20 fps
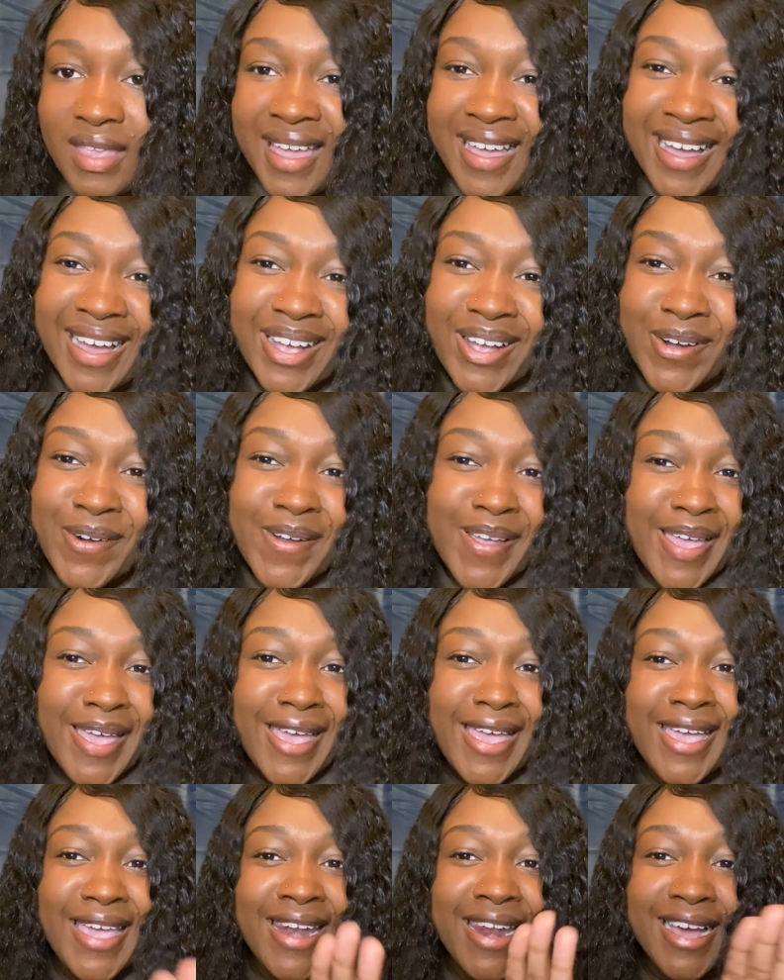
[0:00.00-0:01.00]
I go
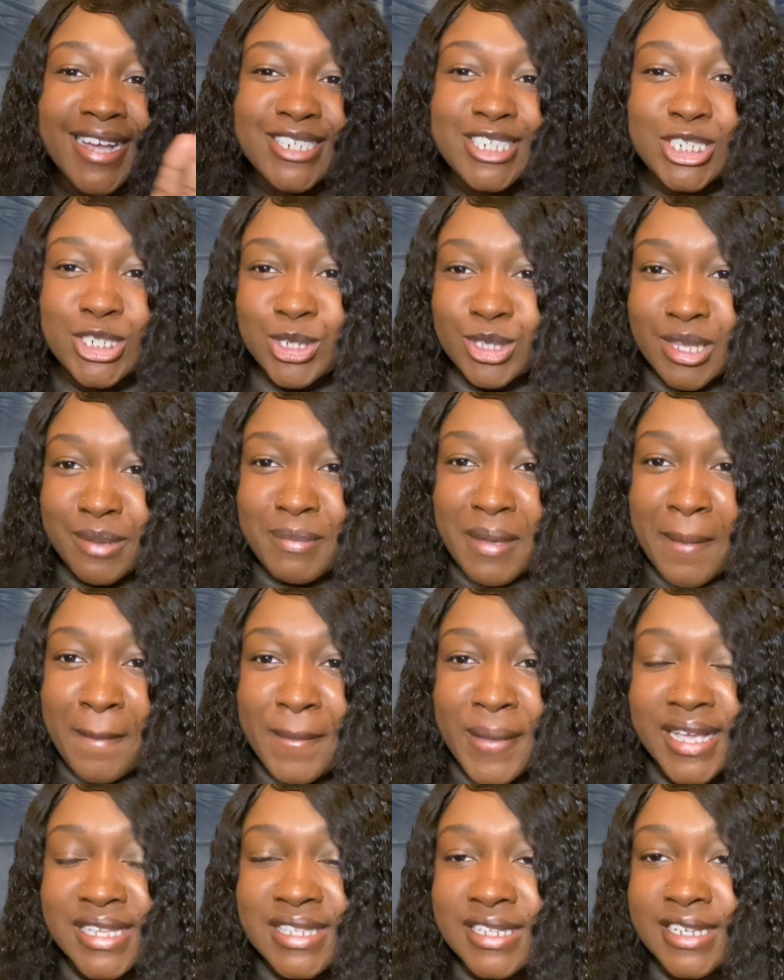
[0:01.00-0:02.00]
ahead and I shoot them a
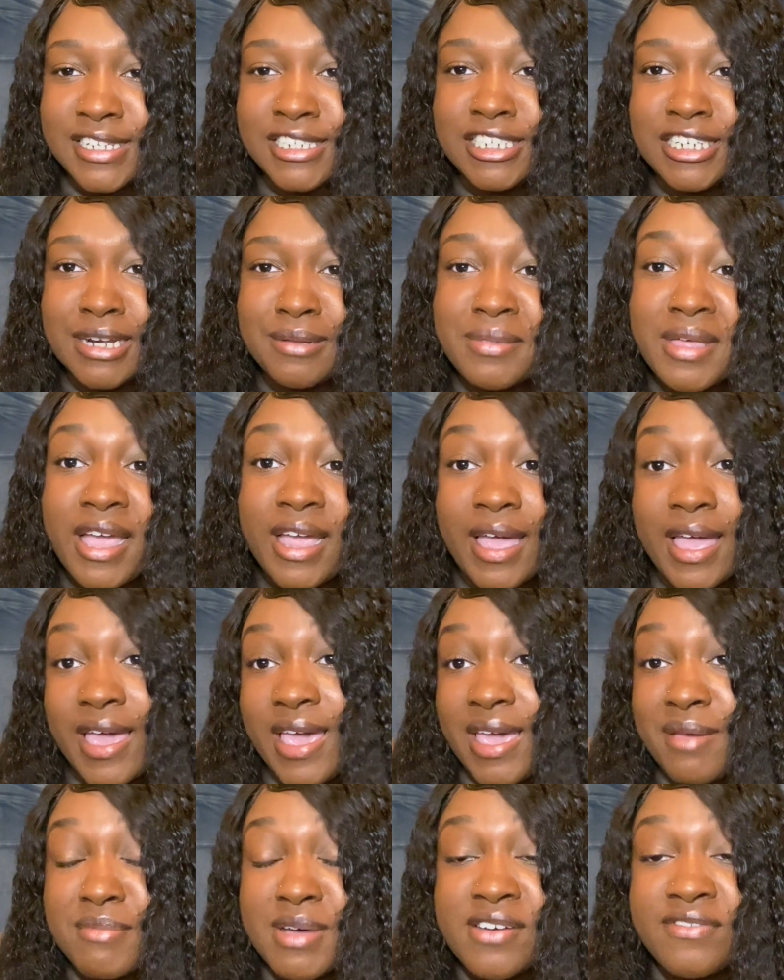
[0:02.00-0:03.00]
message. And I'm like,
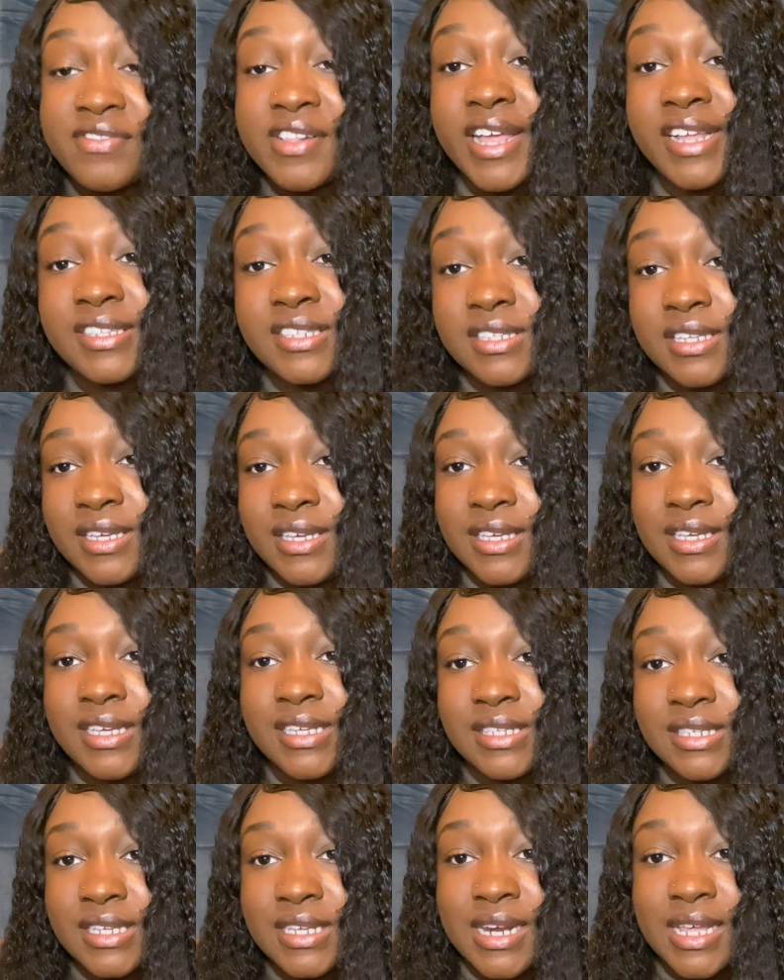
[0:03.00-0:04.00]
hey, my flight
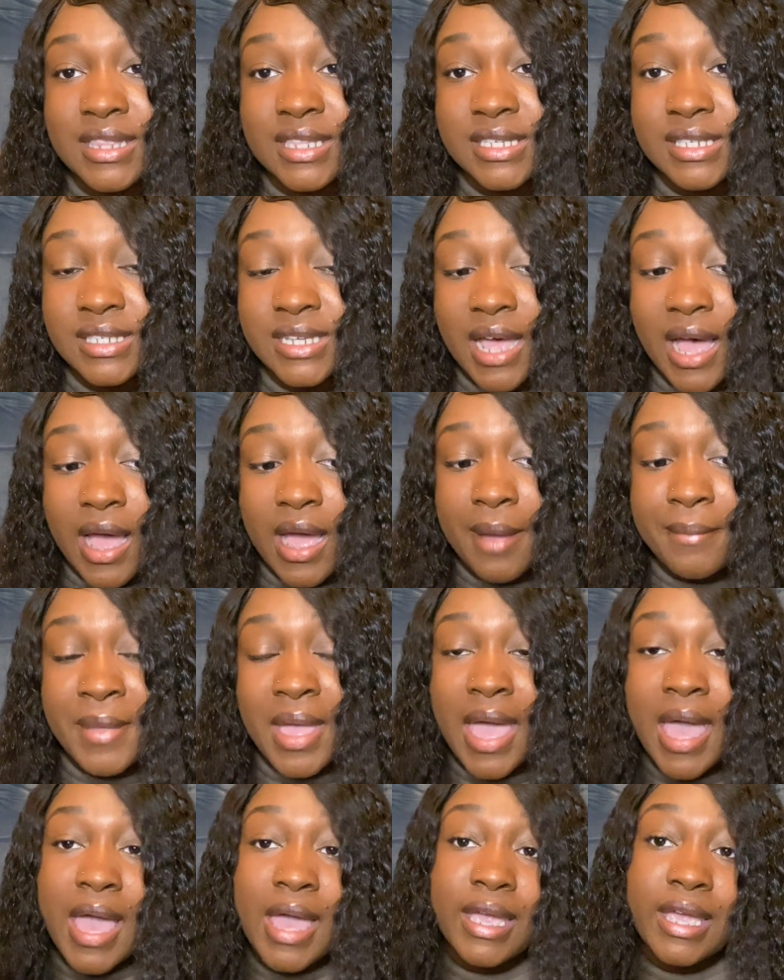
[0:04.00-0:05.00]
gets in at this time.
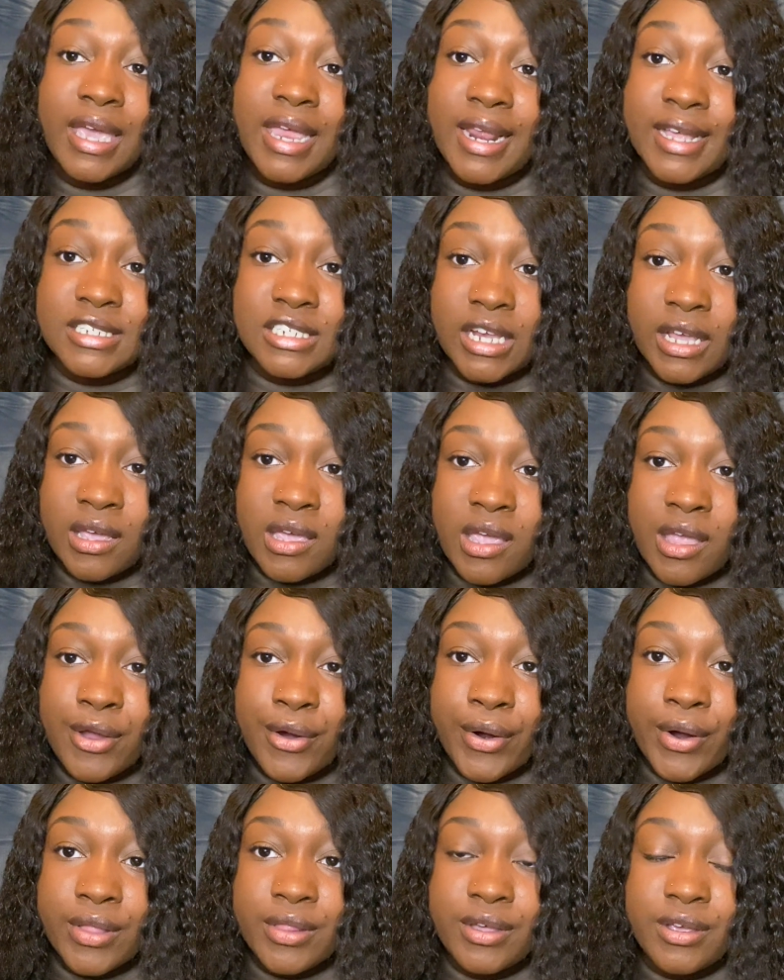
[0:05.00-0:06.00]
Can I check in
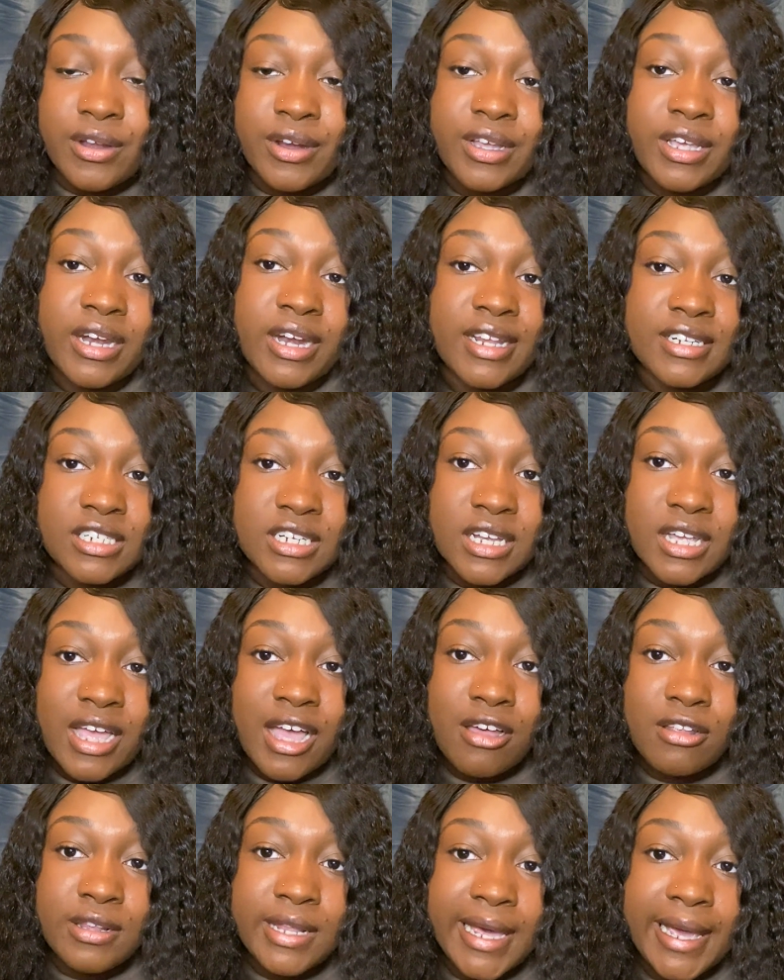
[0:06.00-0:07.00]
earlier? Can I check
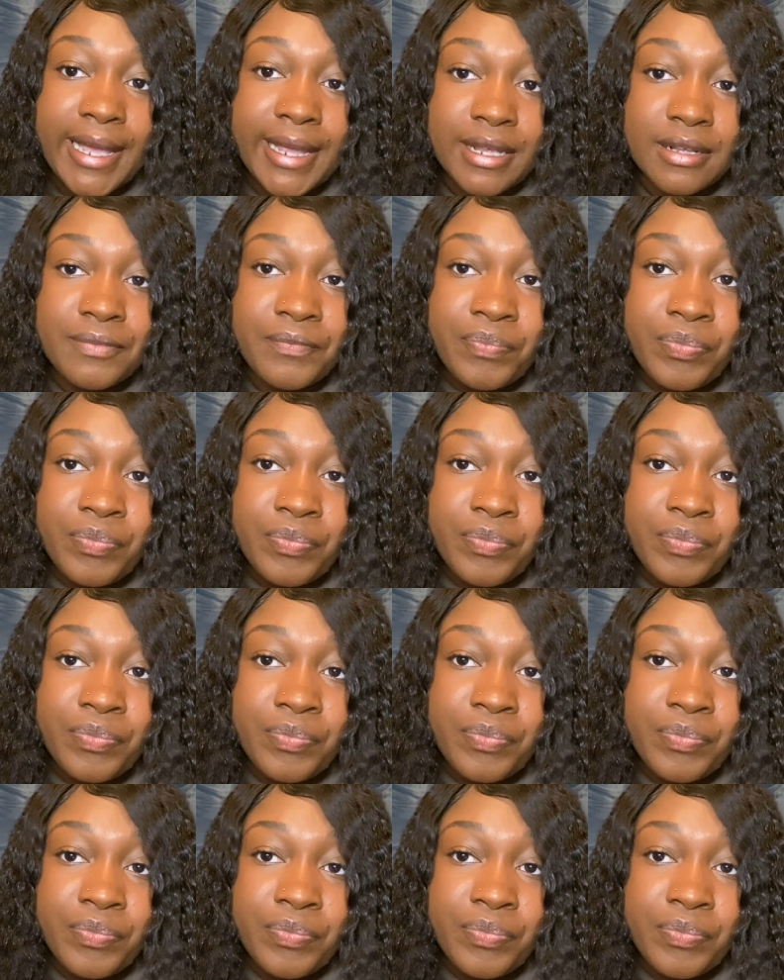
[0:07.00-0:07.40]
out late?